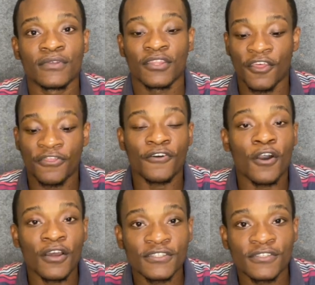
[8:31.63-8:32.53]
the
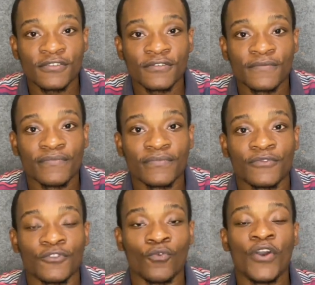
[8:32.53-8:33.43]
thoughts,
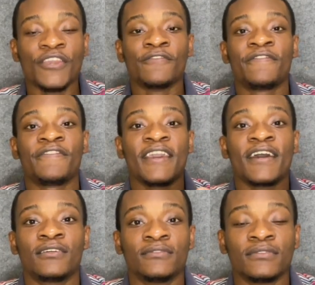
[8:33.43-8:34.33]
the way you
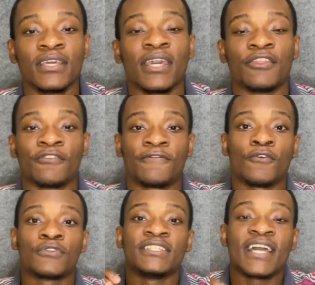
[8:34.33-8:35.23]
feel, and
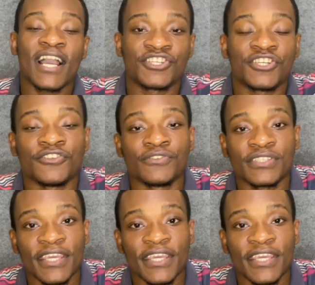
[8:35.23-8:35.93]
therefore the action.